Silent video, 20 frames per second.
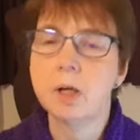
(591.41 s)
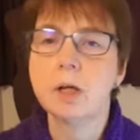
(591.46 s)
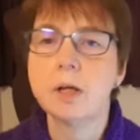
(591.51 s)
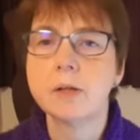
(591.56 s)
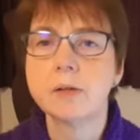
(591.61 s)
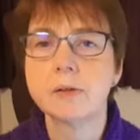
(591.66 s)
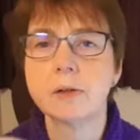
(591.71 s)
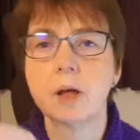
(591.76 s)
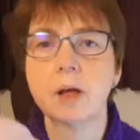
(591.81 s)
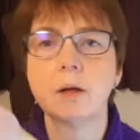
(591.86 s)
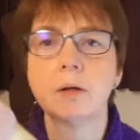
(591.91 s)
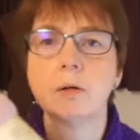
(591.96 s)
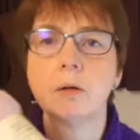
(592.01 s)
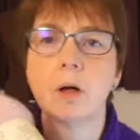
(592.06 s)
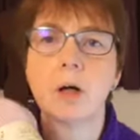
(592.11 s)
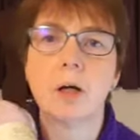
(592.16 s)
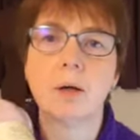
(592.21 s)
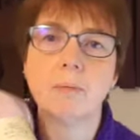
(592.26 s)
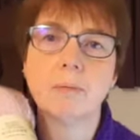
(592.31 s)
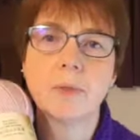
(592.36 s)
So
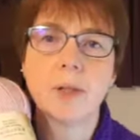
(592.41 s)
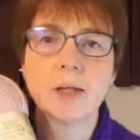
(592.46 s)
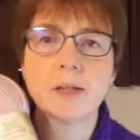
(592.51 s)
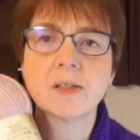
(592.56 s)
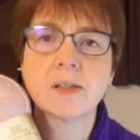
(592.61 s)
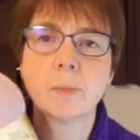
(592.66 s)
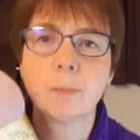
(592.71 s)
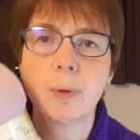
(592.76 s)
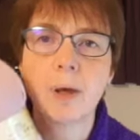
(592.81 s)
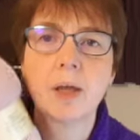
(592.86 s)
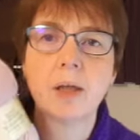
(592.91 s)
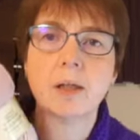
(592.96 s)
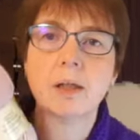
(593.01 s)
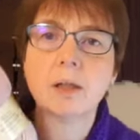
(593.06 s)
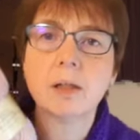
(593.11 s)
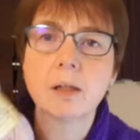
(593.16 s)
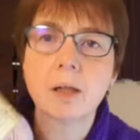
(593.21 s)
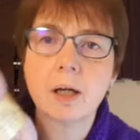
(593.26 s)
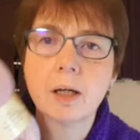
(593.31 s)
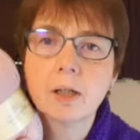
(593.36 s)
that's the
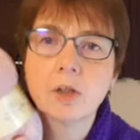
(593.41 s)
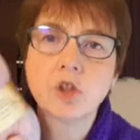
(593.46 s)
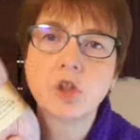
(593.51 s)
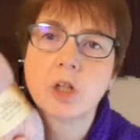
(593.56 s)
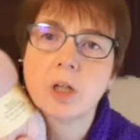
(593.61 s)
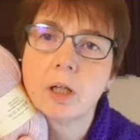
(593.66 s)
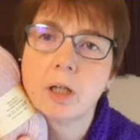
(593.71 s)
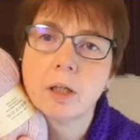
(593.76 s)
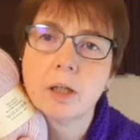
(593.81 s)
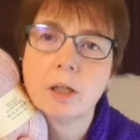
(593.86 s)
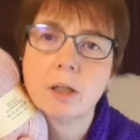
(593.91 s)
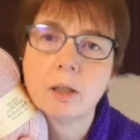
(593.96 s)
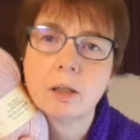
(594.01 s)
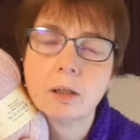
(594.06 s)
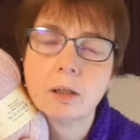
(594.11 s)
pink. Actually,